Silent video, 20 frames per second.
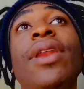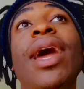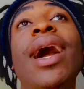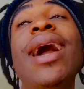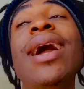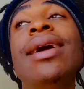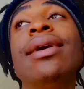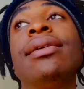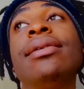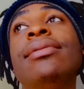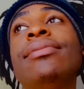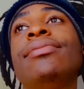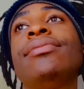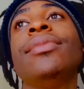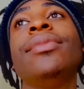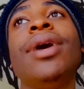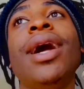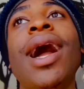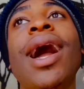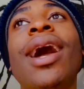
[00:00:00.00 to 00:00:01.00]
not,
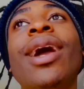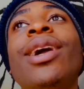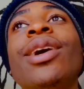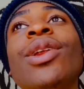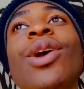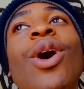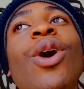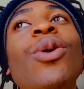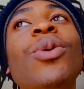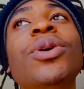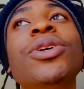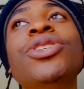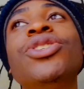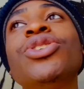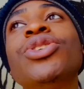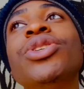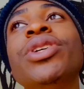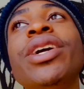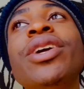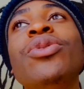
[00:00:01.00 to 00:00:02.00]
I can always
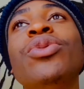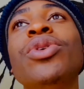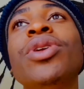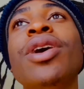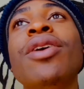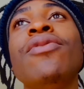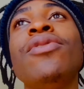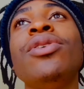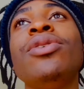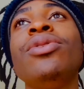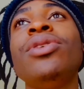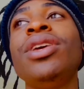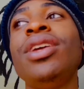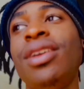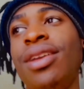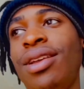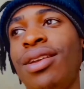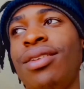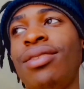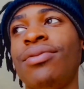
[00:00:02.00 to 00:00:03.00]
create whatever you
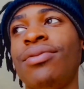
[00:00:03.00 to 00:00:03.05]
need.